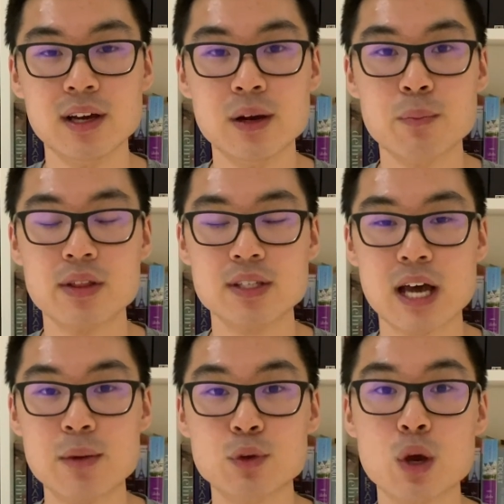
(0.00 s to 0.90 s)
by the time
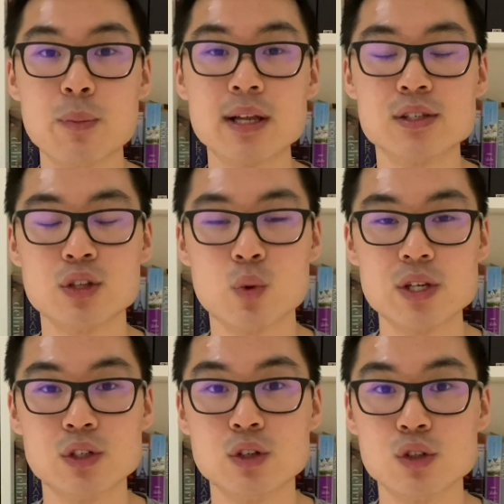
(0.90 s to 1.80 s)
you go back to the question
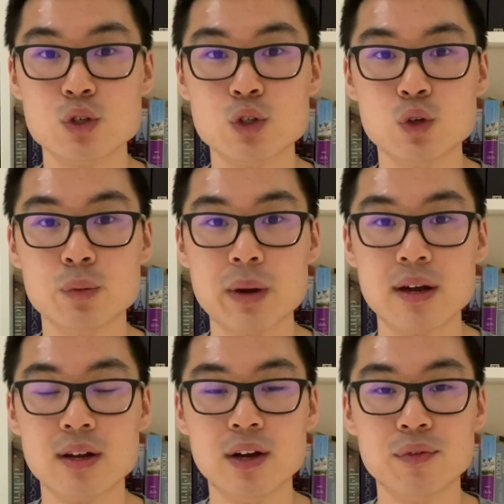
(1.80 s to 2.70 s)
you're not too sure
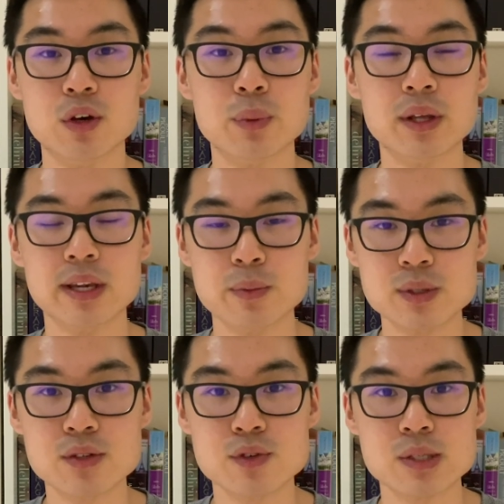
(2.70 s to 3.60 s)
about, there'll be limited
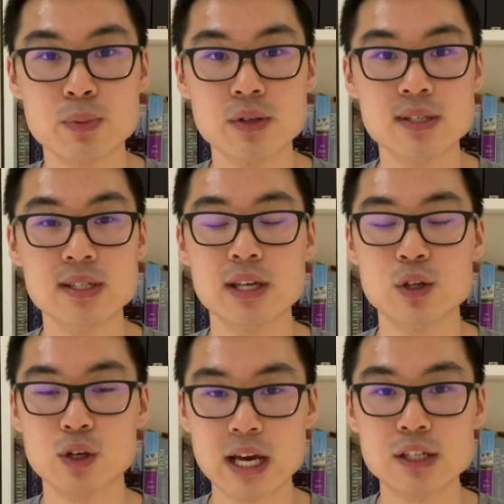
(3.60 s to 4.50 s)
responses that you
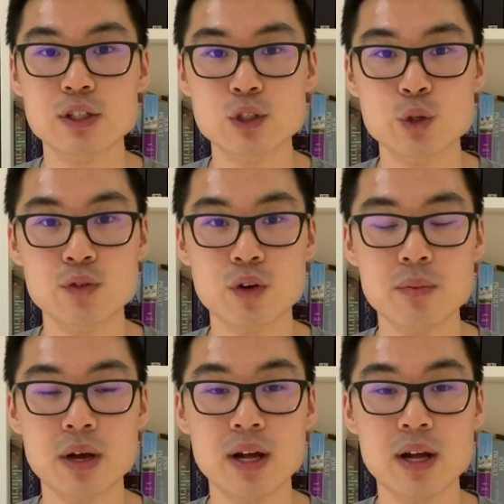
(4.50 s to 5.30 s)
can actually choose from,